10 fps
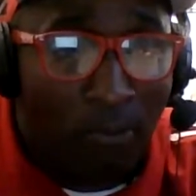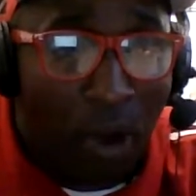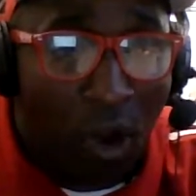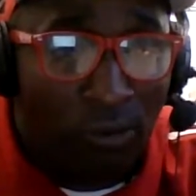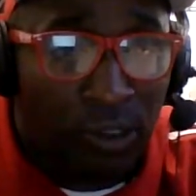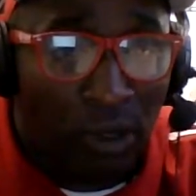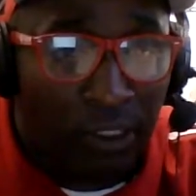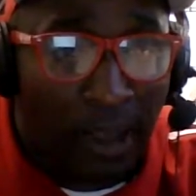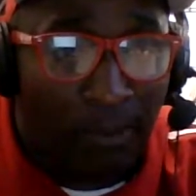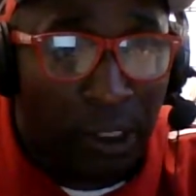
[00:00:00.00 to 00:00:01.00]
Mahomes
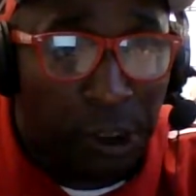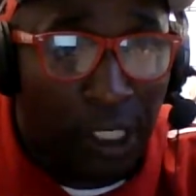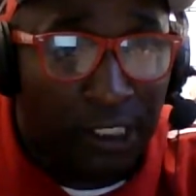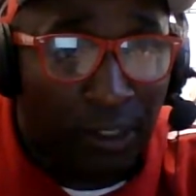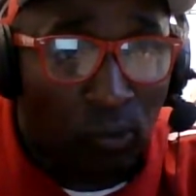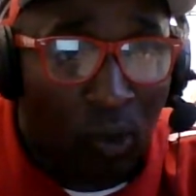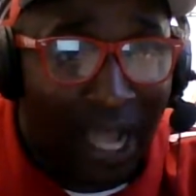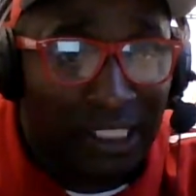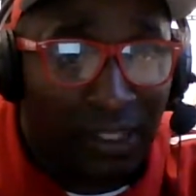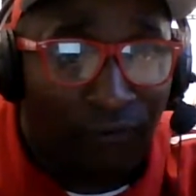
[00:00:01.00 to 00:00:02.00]
hooked up with Justin
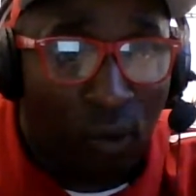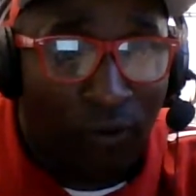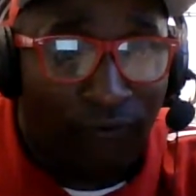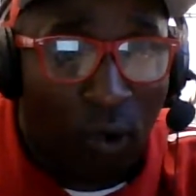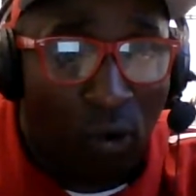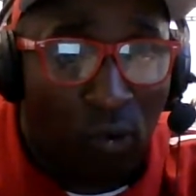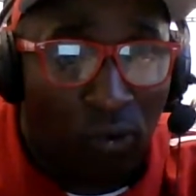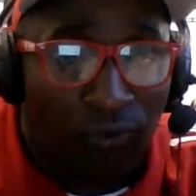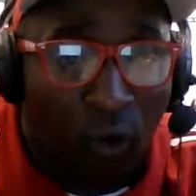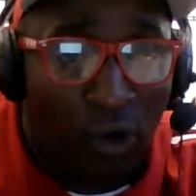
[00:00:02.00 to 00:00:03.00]
Watson for a
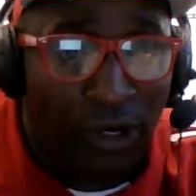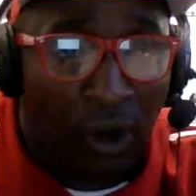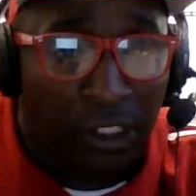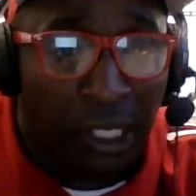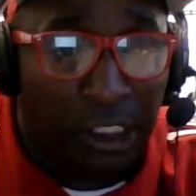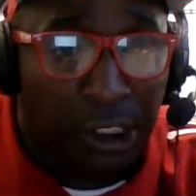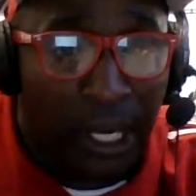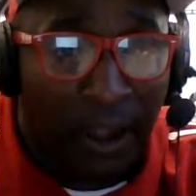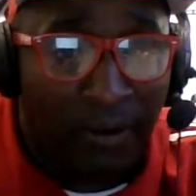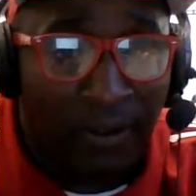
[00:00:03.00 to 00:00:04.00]
4-yard
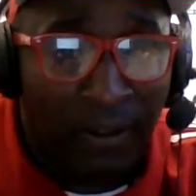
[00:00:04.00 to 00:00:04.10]
touchdown.